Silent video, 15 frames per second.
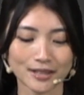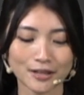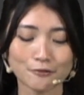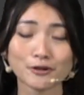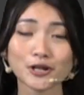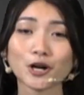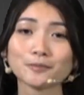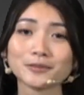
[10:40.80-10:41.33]

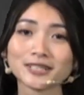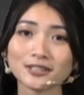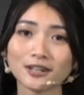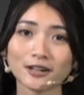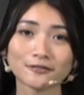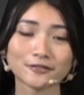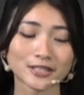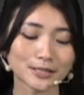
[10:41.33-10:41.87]
We hope this
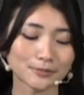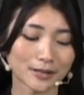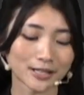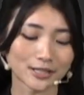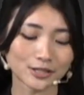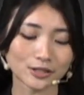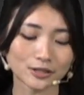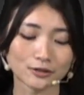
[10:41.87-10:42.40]
conference
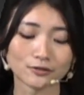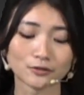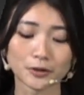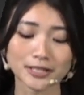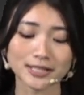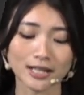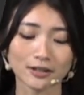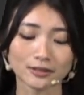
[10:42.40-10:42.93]
managed to
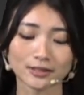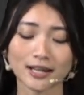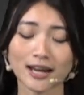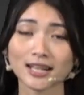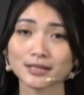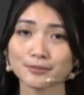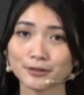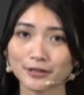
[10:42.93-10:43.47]
voice out the
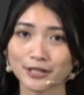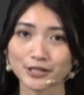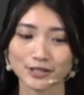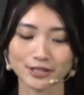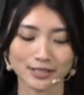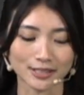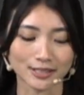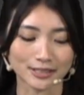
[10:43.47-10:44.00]

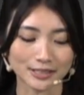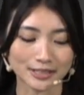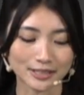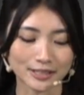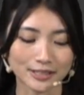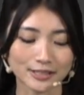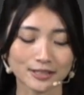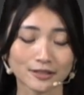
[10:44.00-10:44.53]
aspirations and
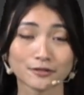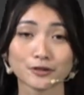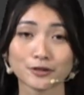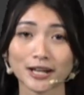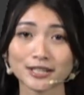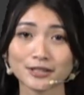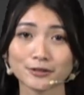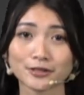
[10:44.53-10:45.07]
concerns of
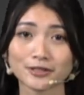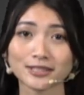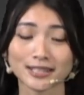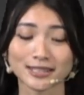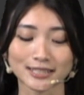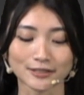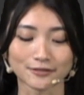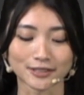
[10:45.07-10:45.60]
grassroots
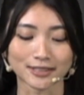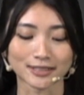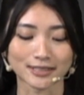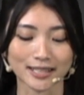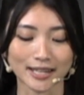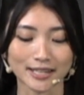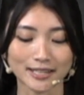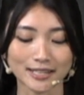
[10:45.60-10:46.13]
and civil
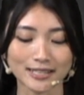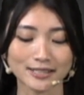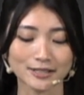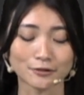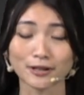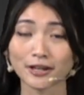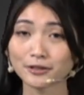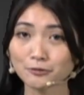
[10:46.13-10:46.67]
societies
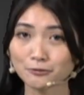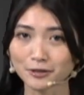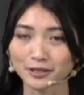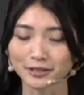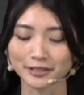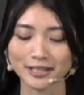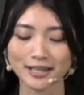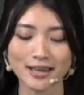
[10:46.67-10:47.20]
around the
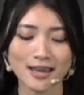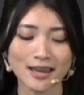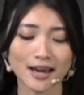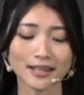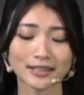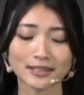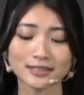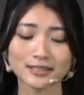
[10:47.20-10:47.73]
world,
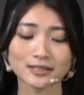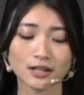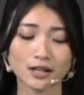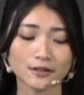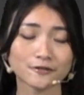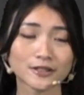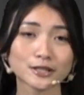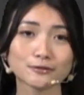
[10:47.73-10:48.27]
and that this
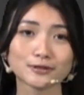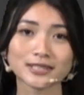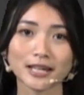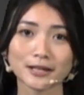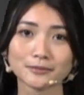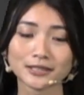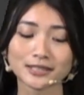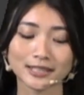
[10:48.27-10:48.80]
conference was
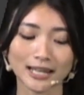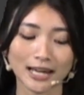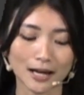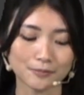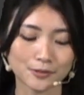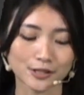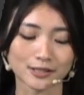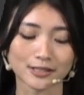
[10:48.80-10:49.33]
able to
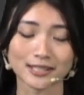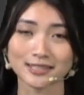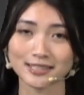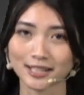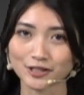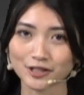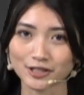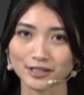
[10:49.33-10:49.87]
capture the
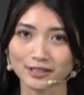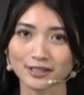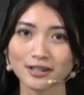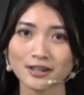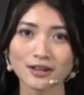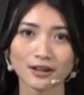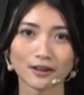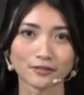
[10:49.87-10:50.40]
attention
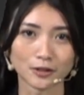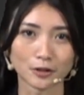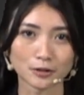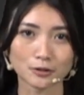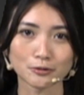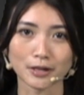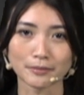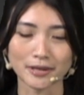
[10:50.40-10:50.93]
of those
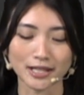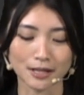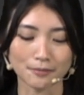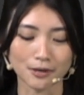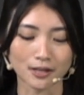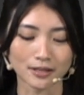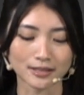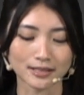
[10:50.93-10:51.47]
who are making
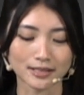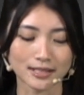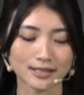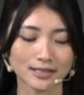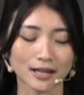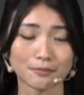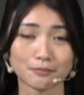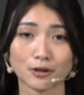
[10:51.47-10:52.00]
policies
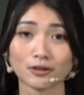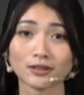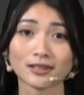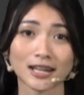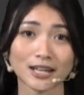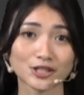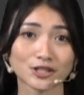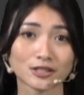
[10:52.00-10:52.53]
at both
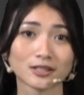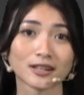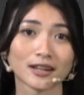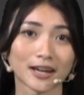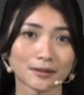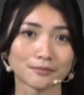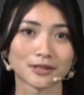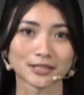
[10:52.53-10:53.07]
national
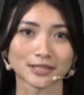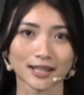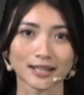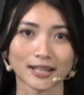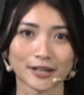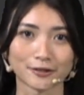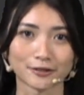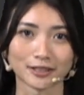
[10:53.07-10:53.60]
and
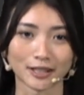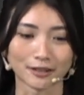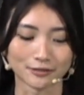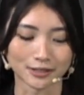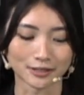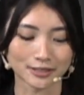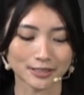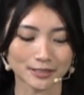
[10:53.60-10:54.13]
multilateral
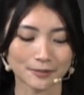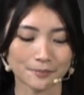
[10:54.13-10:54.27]
levels.